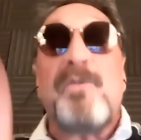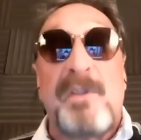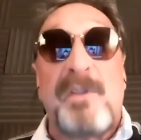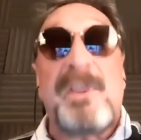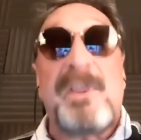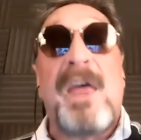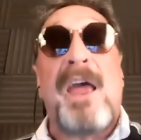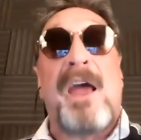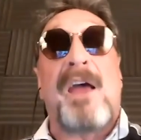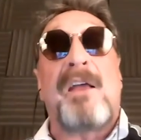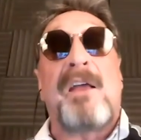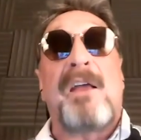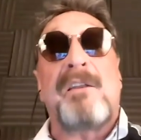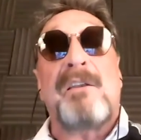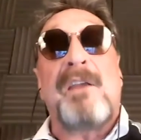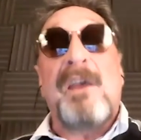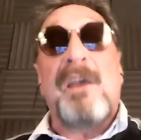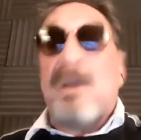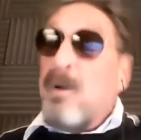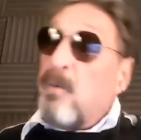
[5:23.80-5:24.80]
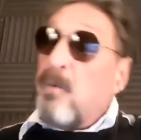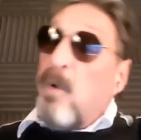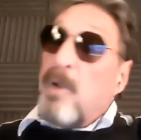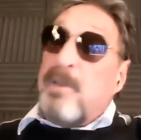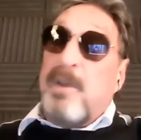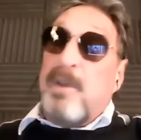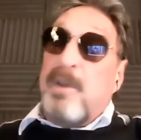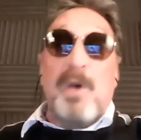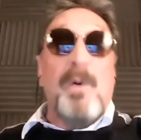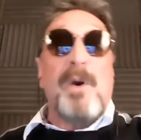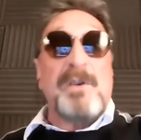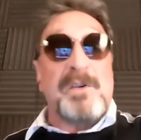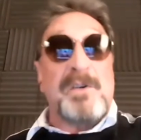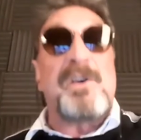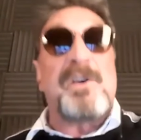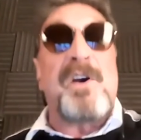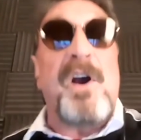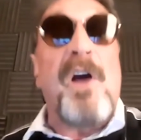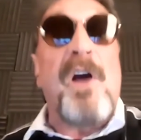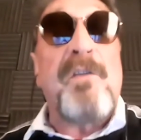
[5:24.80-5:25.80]
than what the US
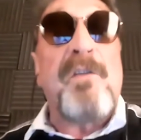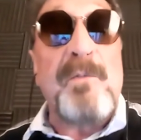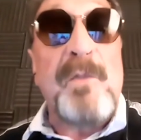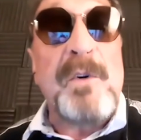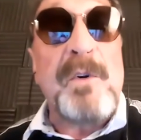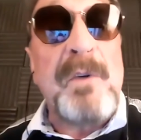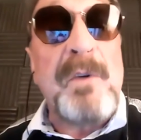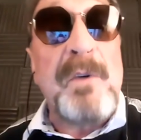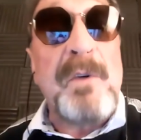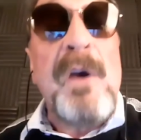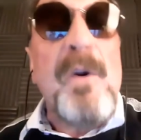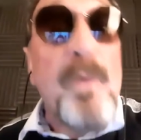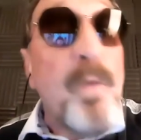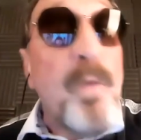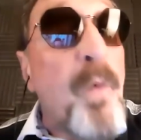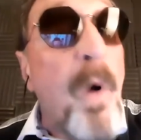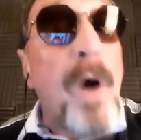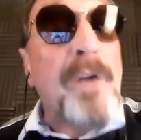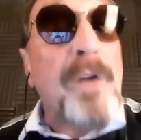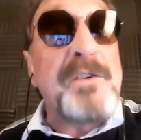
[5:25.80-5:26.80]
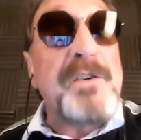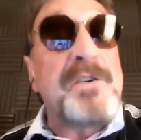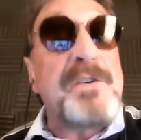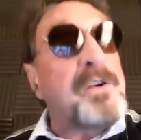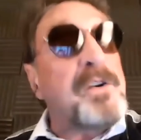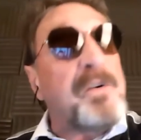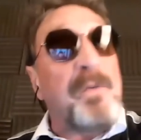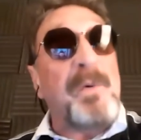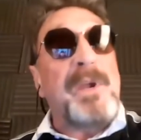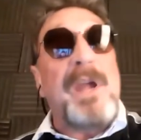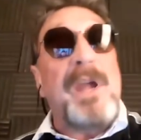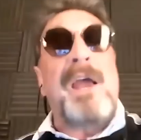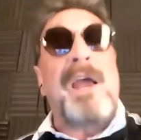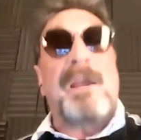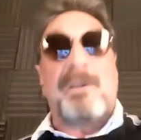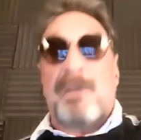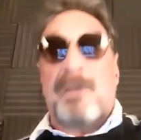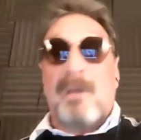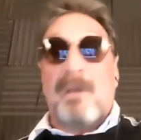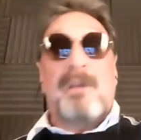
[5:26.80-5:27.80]
government wants to
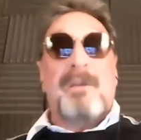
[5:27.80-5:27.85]
create.